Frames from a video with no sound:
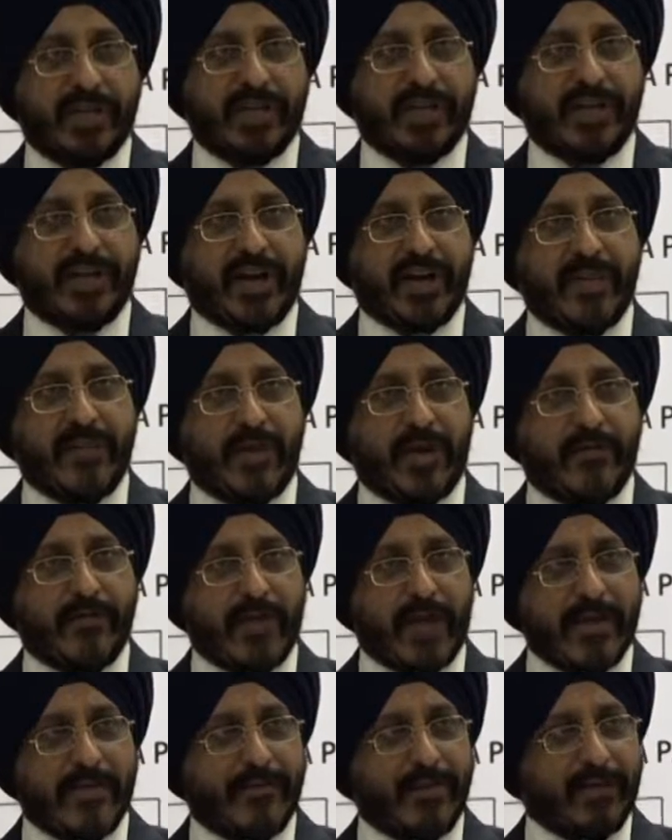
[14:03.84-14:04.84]
the dream
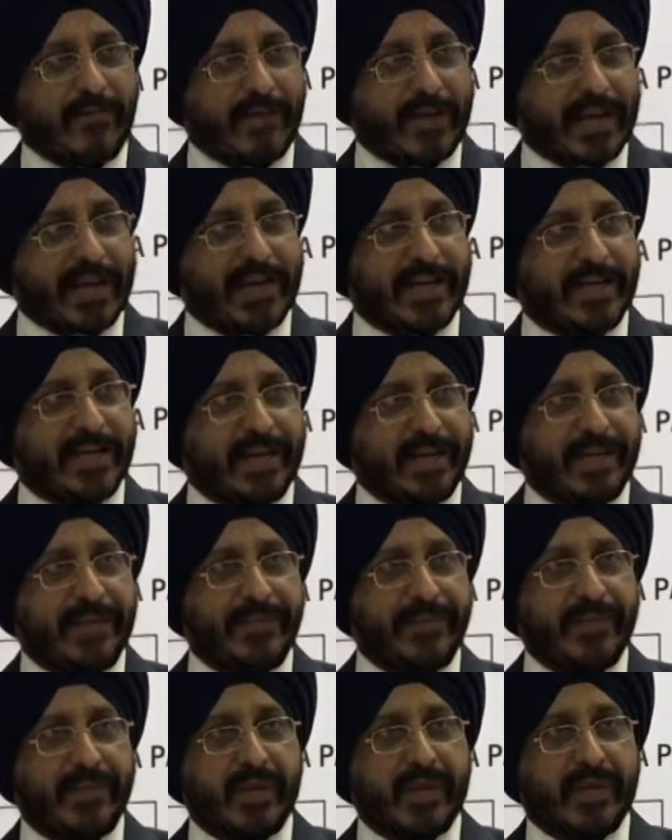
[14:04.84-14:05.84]
of every
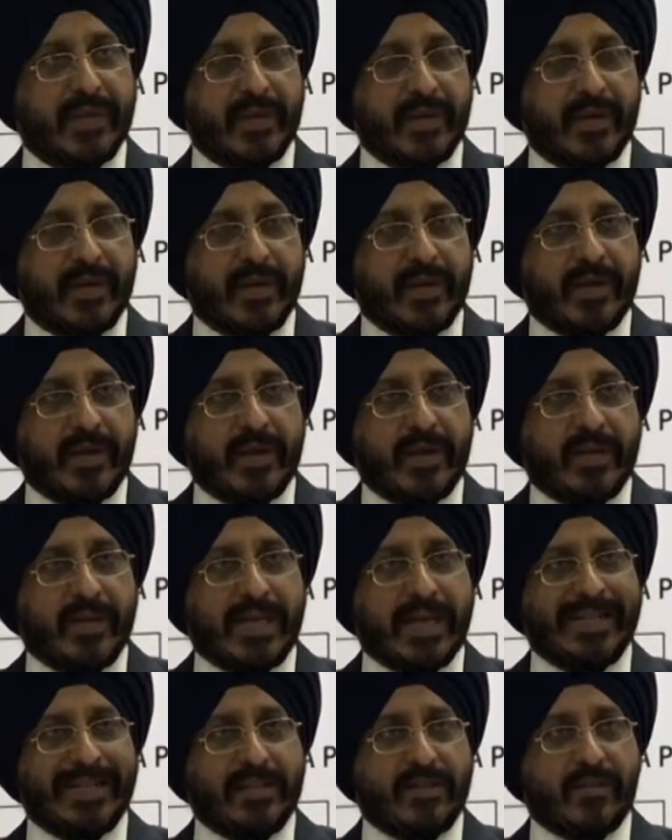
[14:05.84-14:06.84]
faculty,
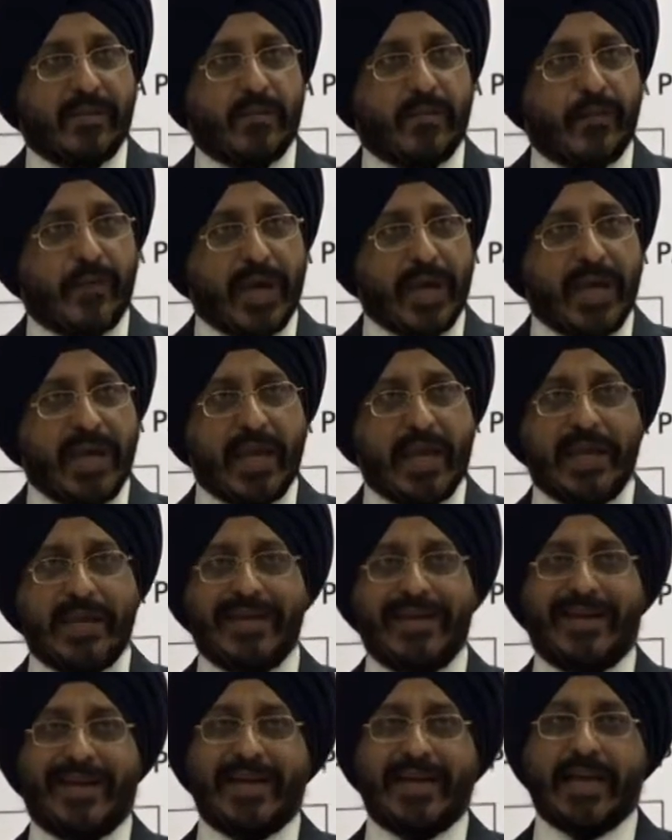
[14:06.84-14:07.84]
that we
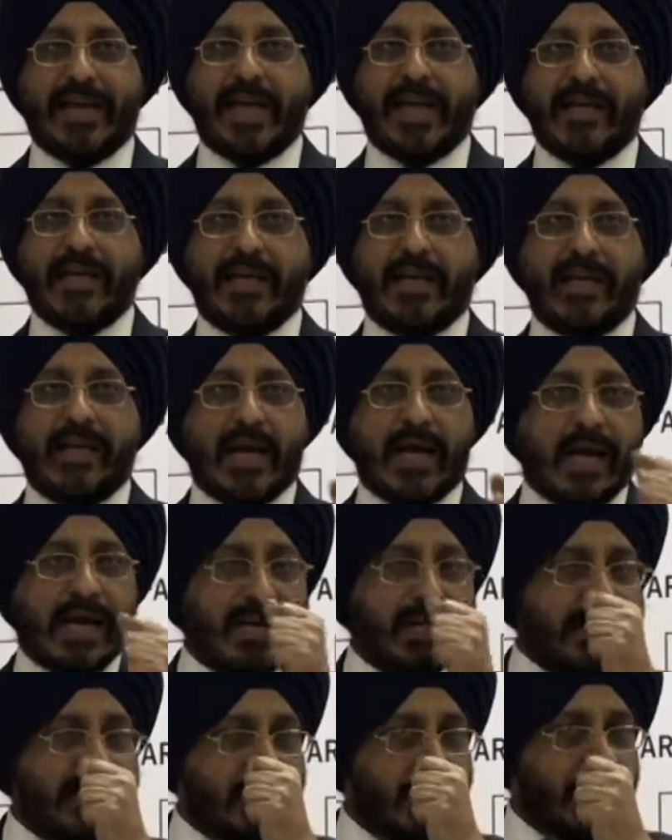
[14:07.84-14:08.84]
inculcate in
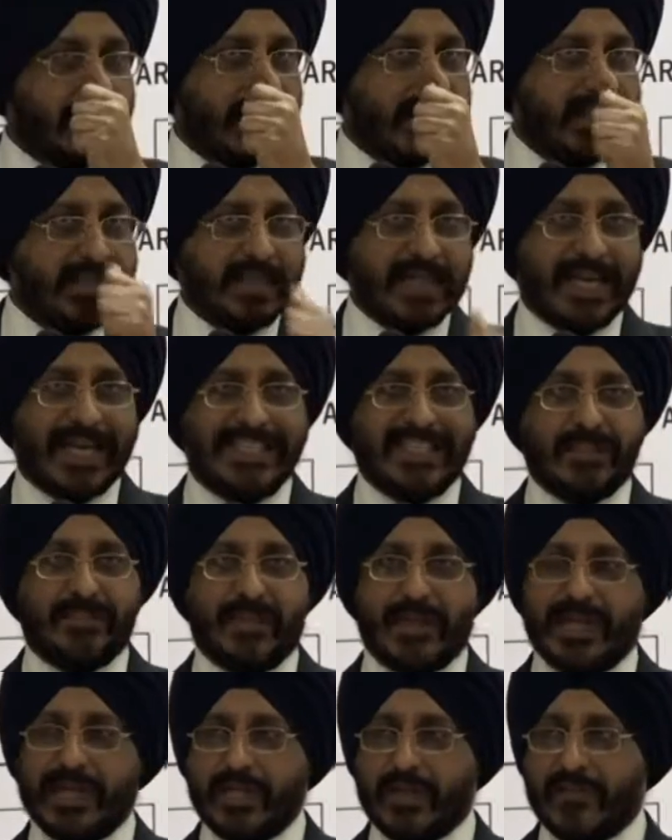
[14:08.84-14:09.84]
our students a
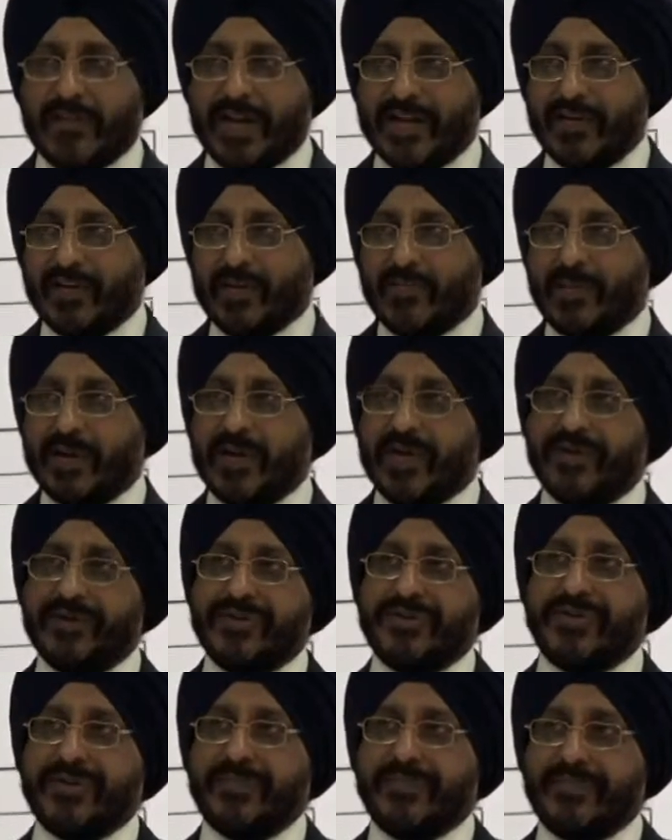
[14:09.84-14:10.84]
spirit of
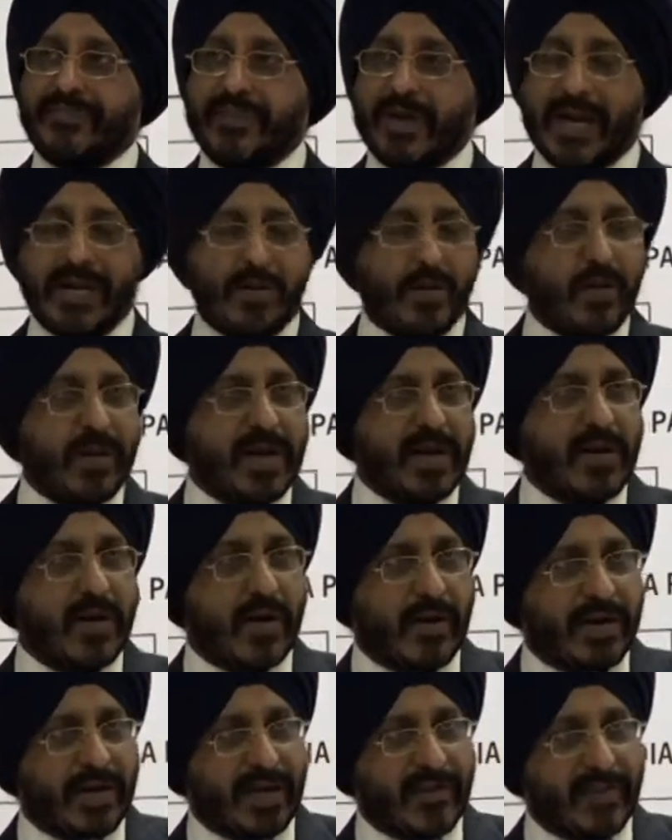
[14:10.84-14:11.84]
entrepreneurship. And you can
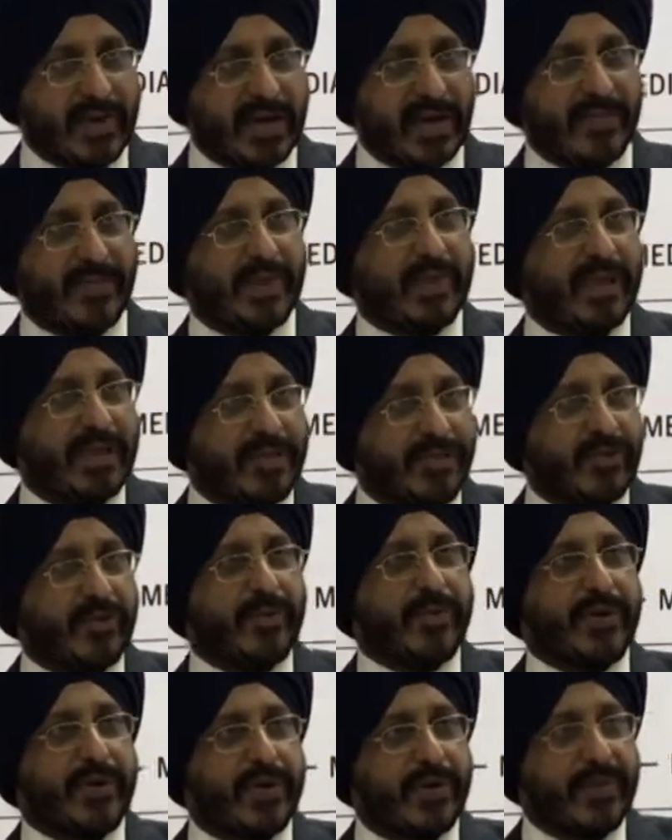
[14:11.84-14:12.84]
only become an
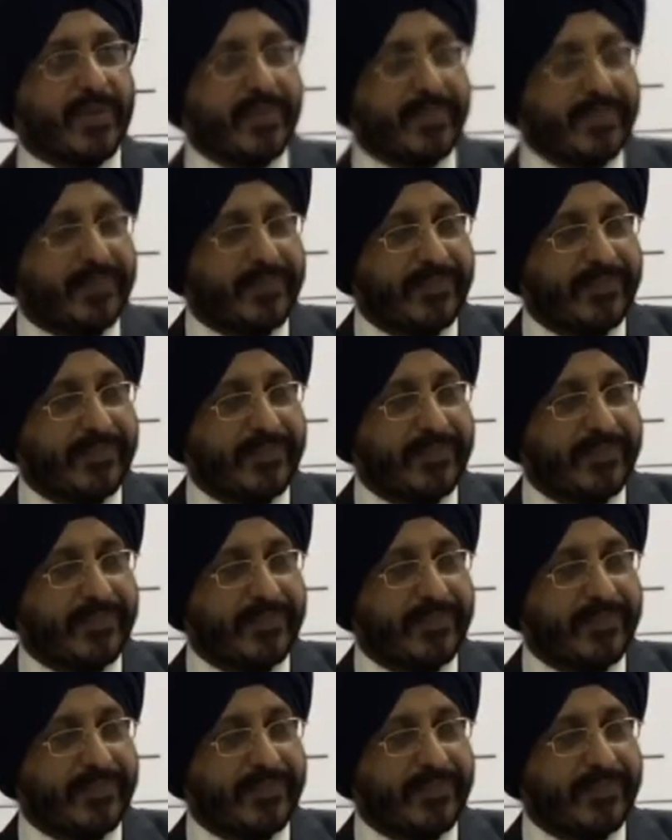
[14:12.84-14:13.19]
entrepreneur,